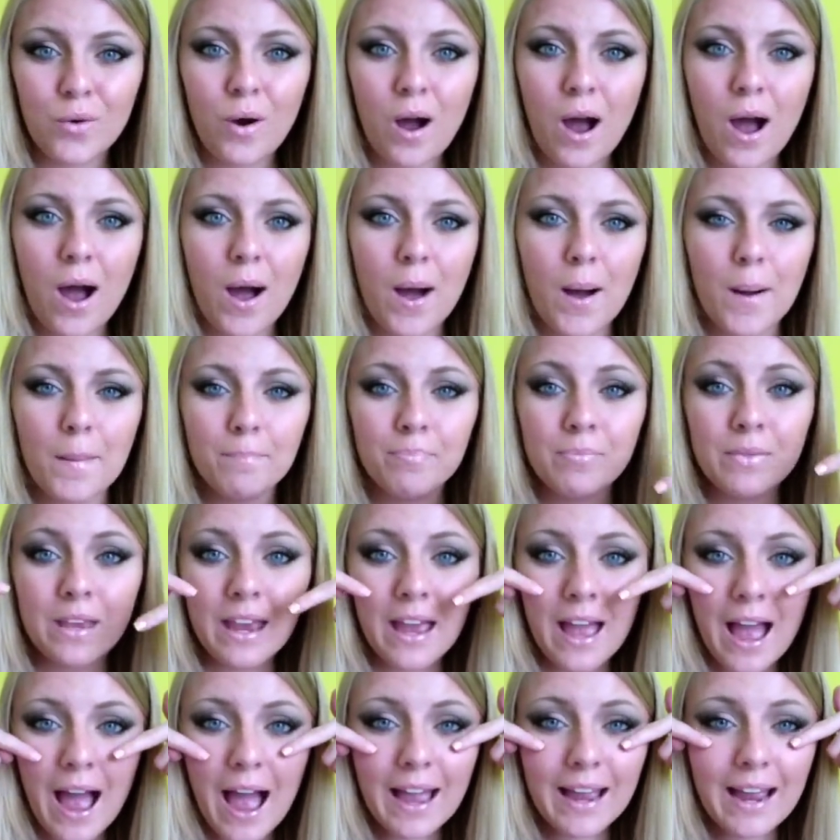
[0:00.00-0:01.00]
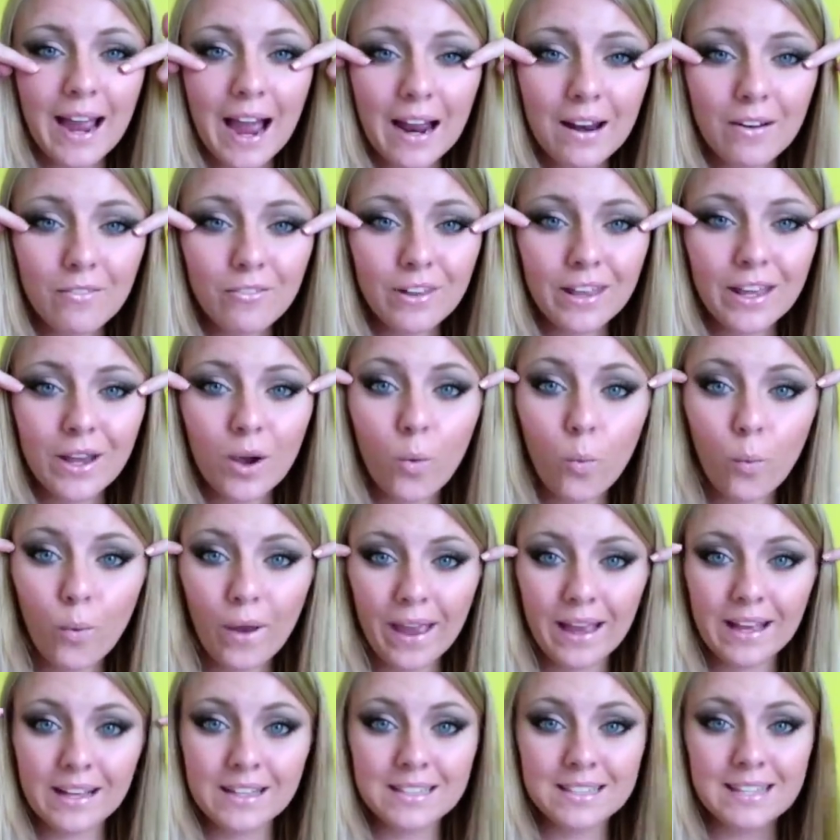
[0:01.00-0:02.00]
Um, I kind of like
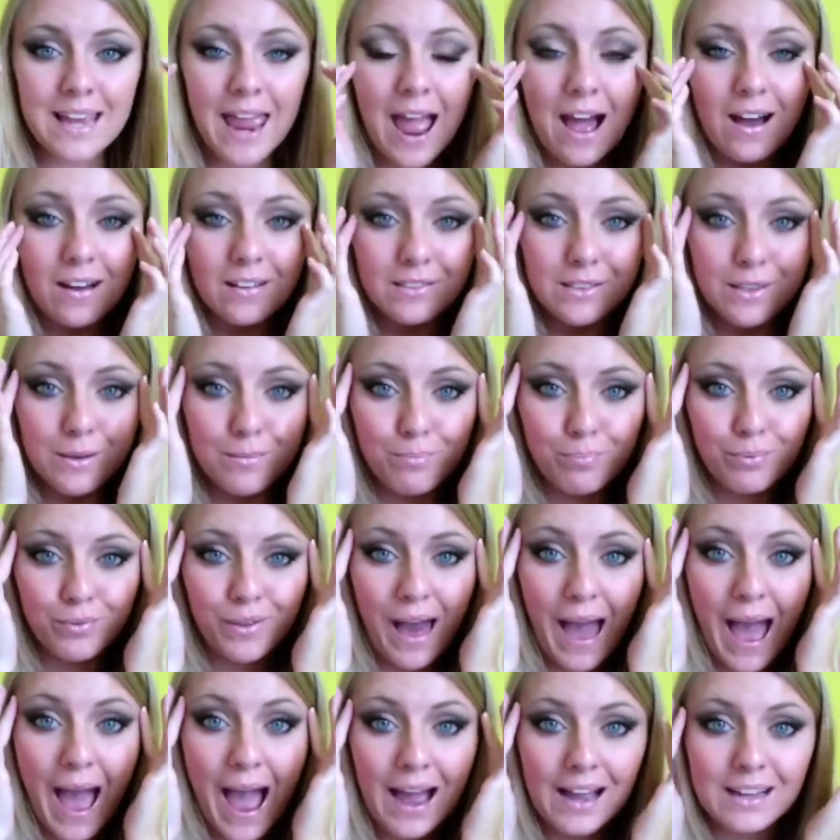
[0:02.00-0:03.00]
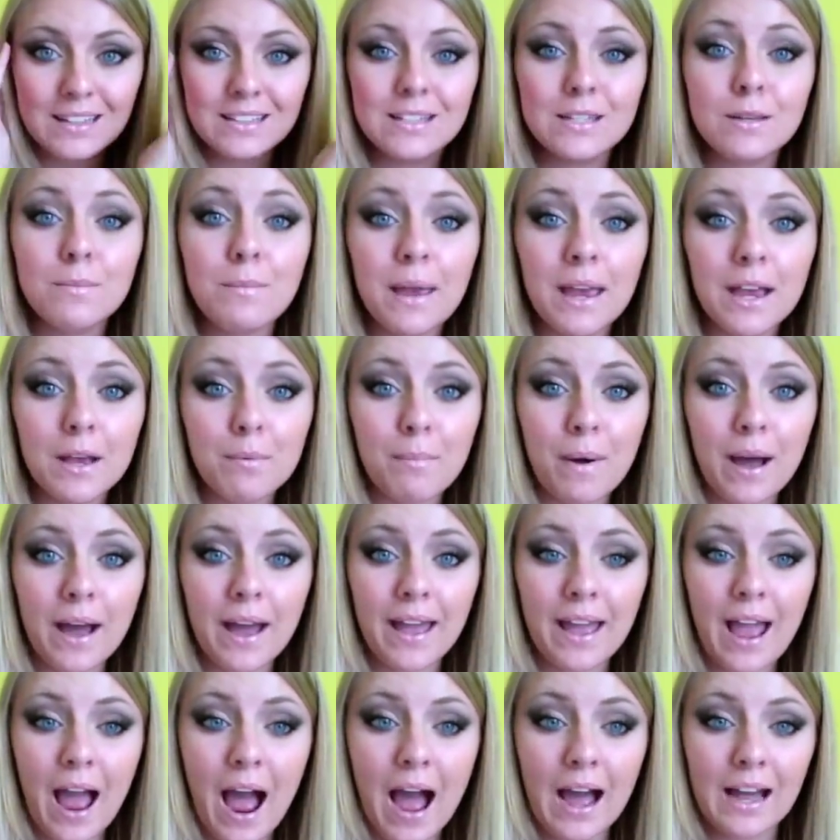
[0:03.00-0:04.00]
winged out the black to make
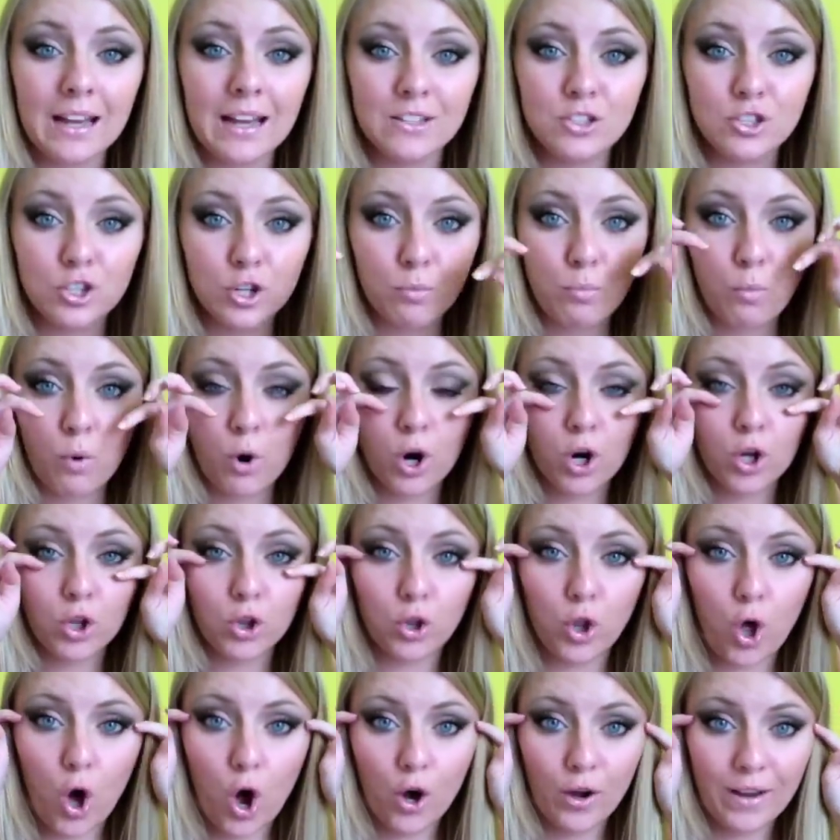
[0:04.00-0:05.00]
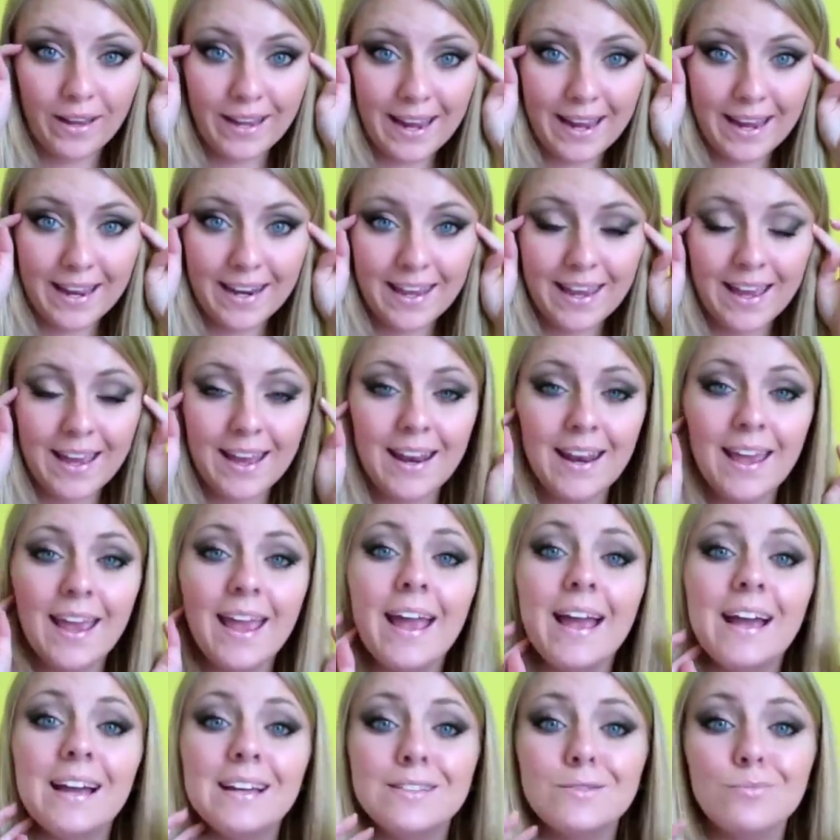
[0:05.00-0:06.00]
my eyes look more elongated
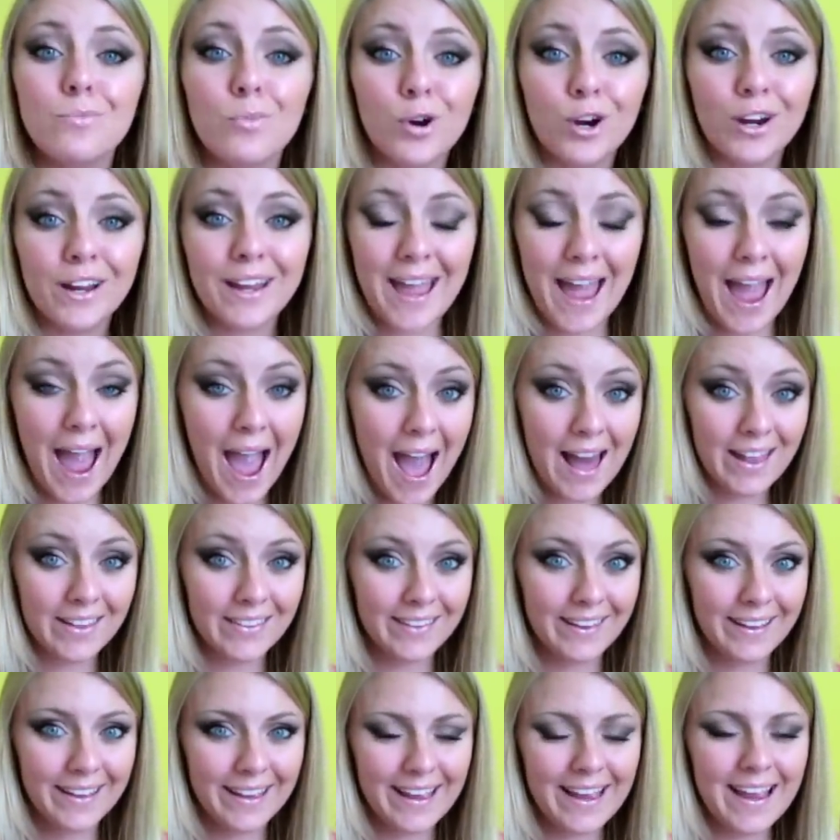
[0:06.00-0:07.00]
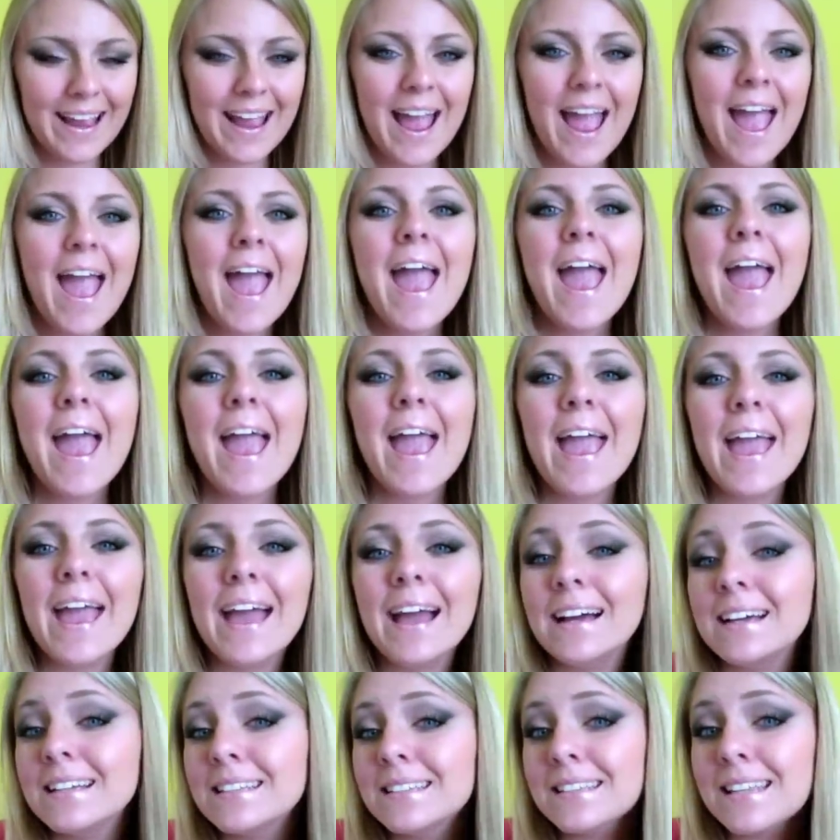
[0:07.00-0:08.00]
and more cat-like
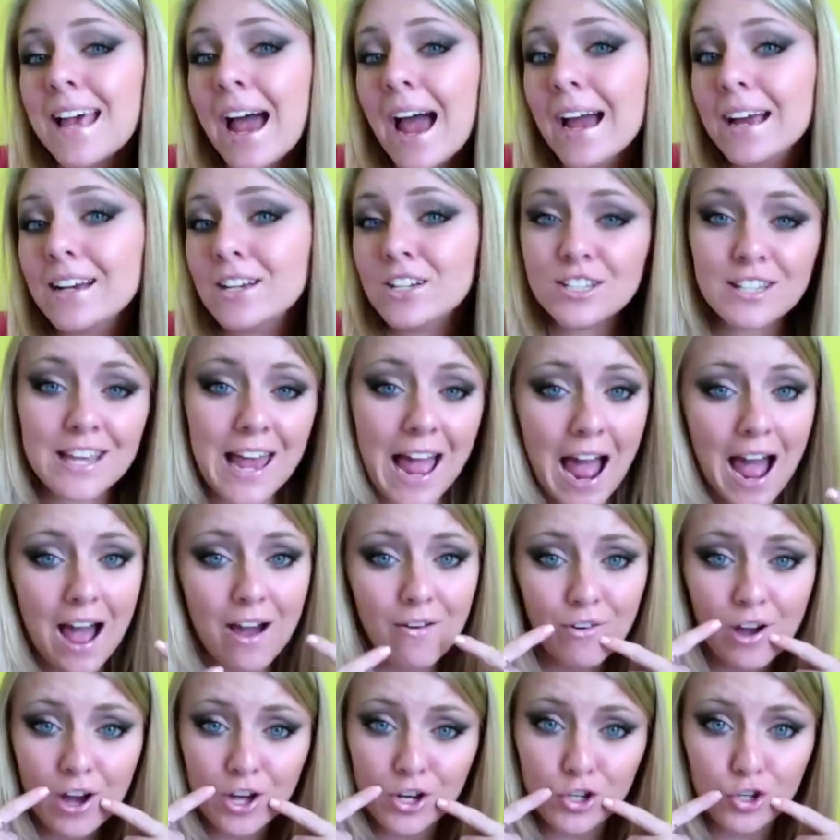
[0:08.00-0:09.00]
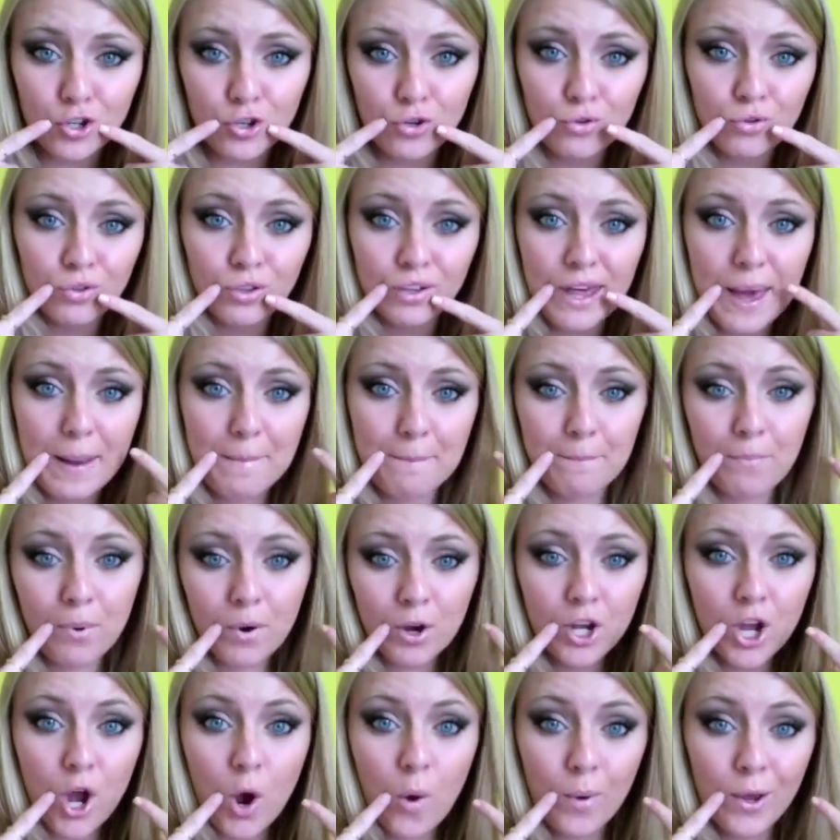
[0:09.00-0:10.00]
and I just have a new lip
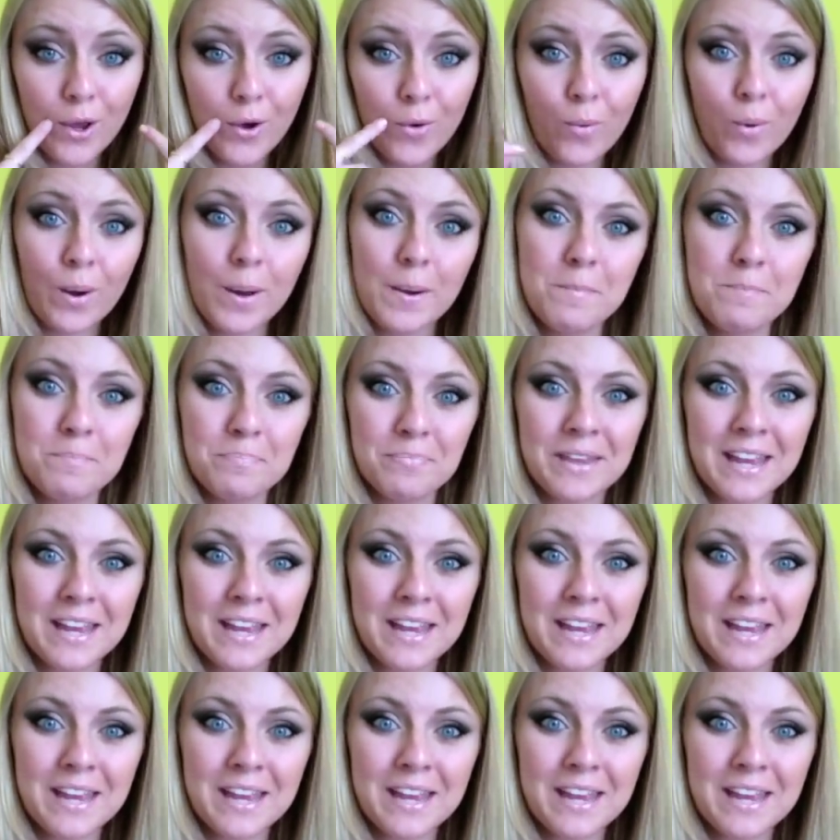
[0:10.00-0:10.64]
going on.